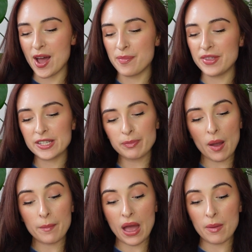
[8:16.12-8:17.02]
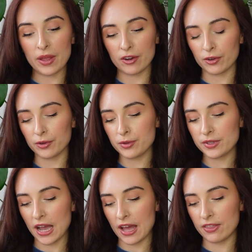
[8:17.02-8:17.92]
This is by Bare
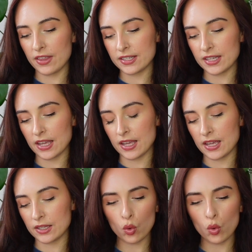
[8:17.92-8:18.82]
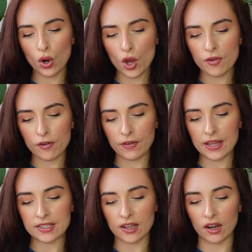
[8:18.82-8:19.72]
Minerals, and this is all over
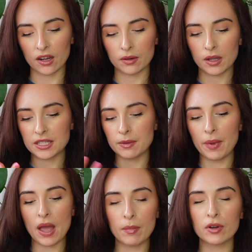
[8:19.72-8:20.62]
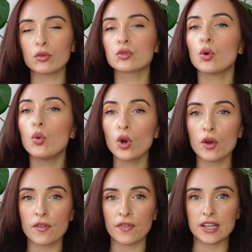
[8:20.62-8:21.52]
face color. It's the Bare Minerals all
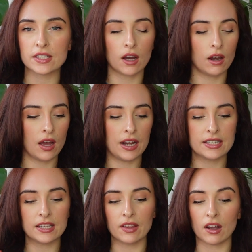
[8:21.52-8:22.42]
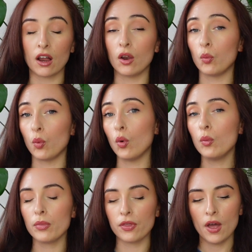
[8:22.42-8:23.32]
over face color, and it's in the color
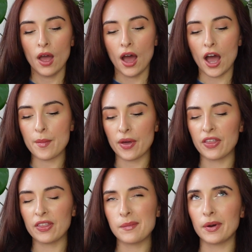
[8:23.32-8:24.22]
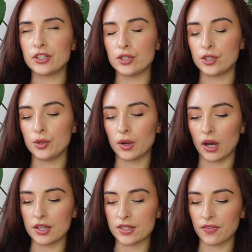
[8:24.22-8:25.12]
Warmth. I think they might do two
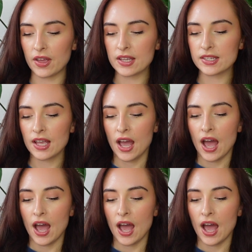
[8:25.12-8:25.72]
colors of this.